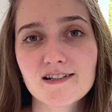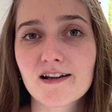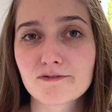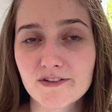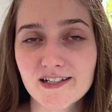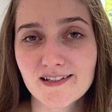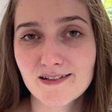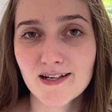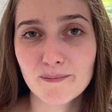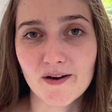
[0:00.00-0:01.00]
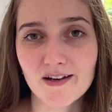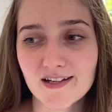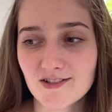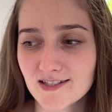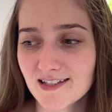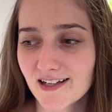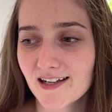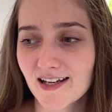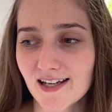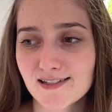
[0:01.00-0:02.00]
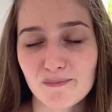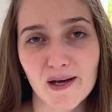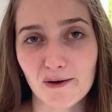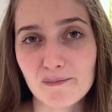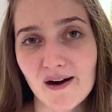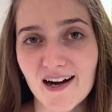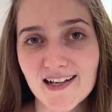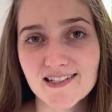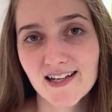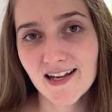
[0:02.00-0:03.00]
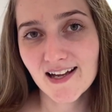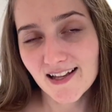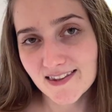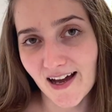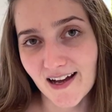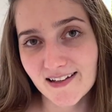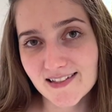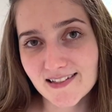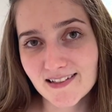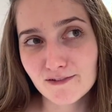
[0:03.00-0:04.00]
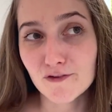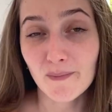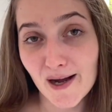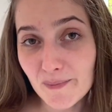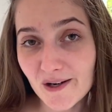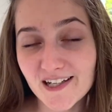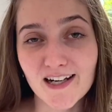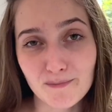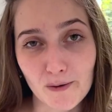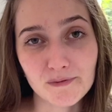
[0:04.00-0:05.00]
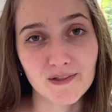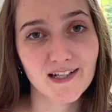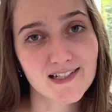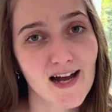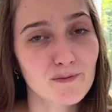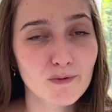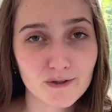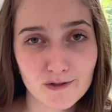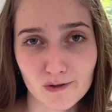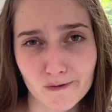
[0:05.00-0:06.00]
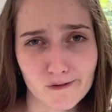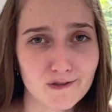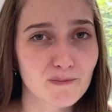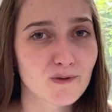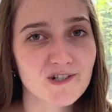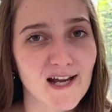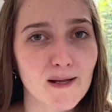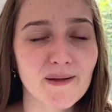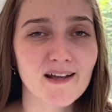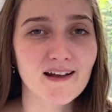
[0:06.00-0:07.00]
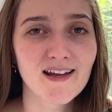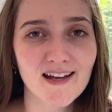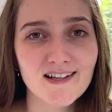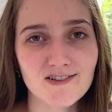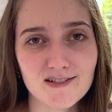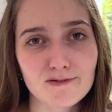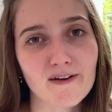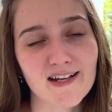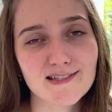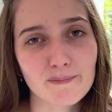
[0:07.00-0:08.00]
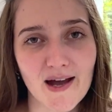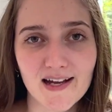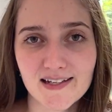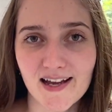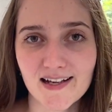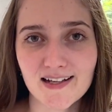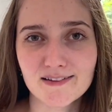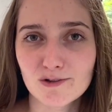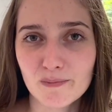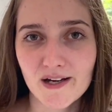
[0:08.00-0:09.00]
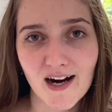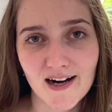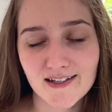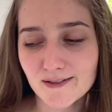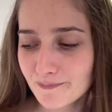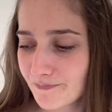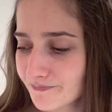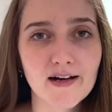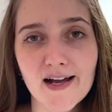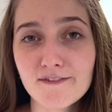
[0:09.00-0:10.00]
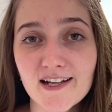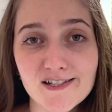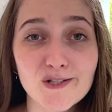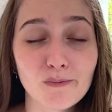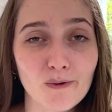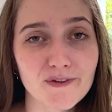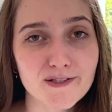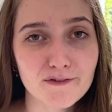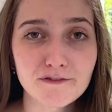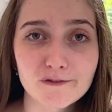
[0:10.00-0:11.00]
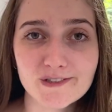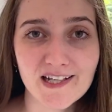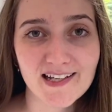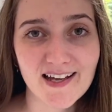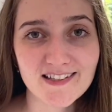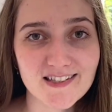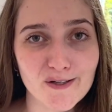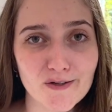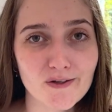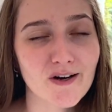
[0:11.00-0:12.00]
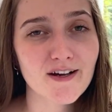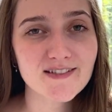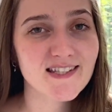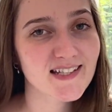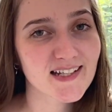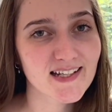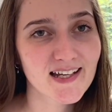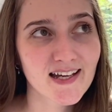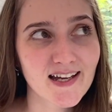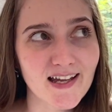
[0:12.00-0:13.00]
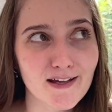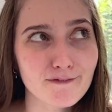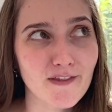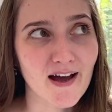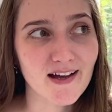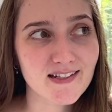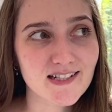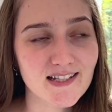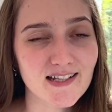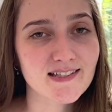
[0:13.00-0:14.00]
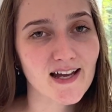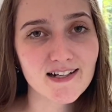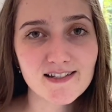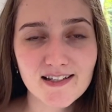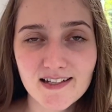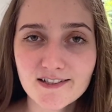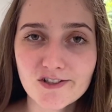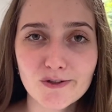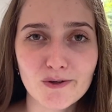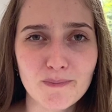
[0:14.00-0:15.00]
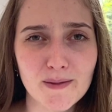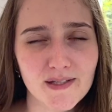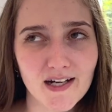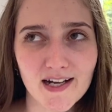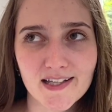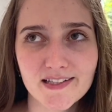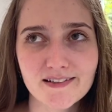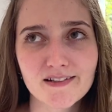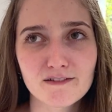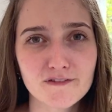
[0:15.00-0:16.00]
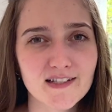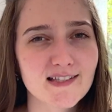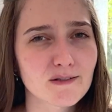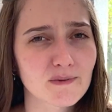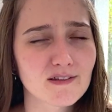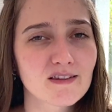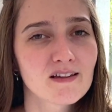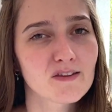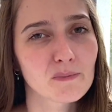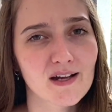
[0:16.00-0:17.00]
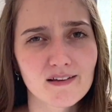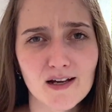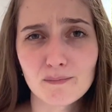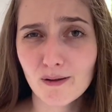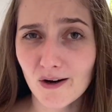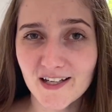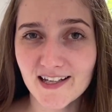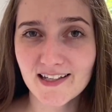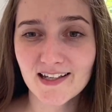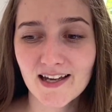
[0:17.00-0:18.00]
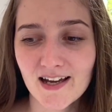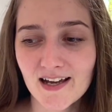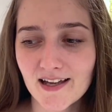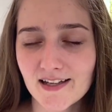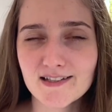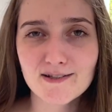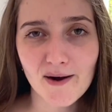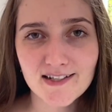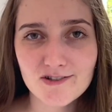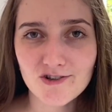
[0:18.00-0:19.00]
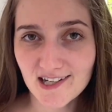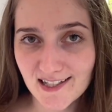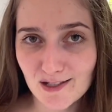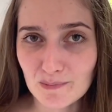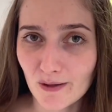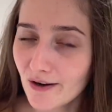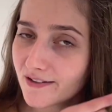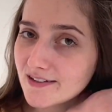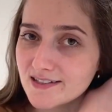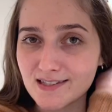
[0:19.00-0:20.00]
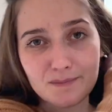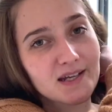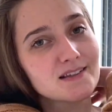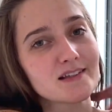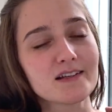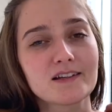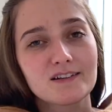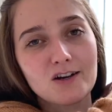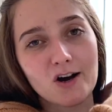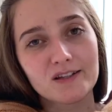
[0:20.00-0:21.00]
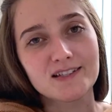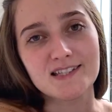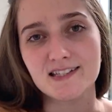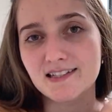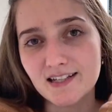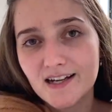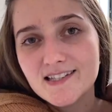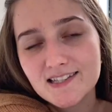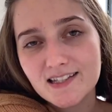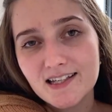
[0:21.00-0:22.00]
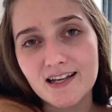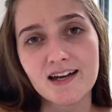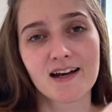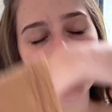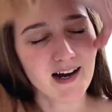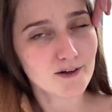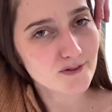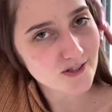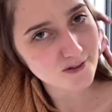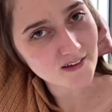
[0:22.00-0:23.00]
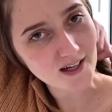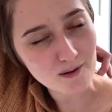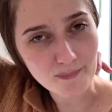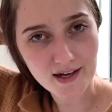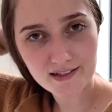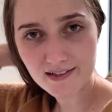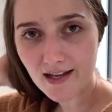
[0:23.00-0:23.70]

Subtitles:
and written, but I just think I need to bear in mind that for my body I probably need to add more short rows and more shaping just to raise the back neck a little bit higher. I haven't actually worn this for a full day yet, so I'll have to see if that is actually an issue, or maybe I can fix it with the way that I'm blocking. It is quite tricky to block this to make the collar sit nicely. I also think I might